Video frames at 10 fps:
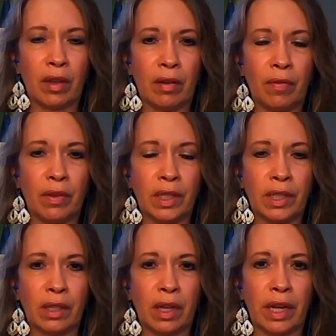Going to
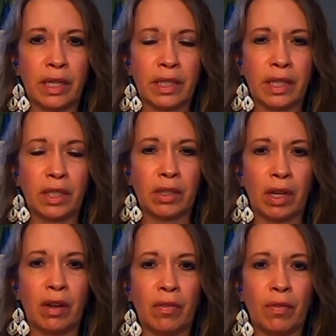visualize that you
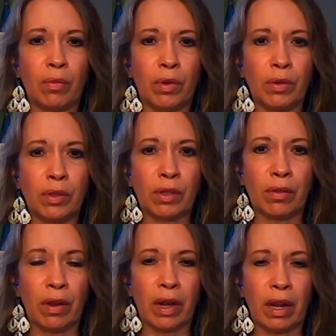have roots
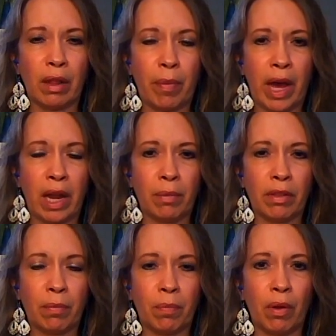growing out of the bottoms
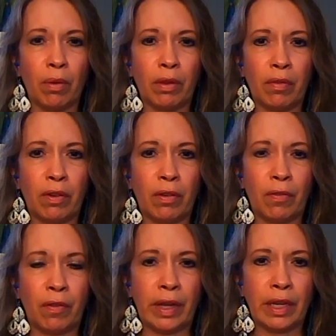of both of your
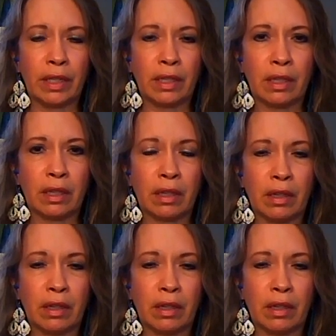feet.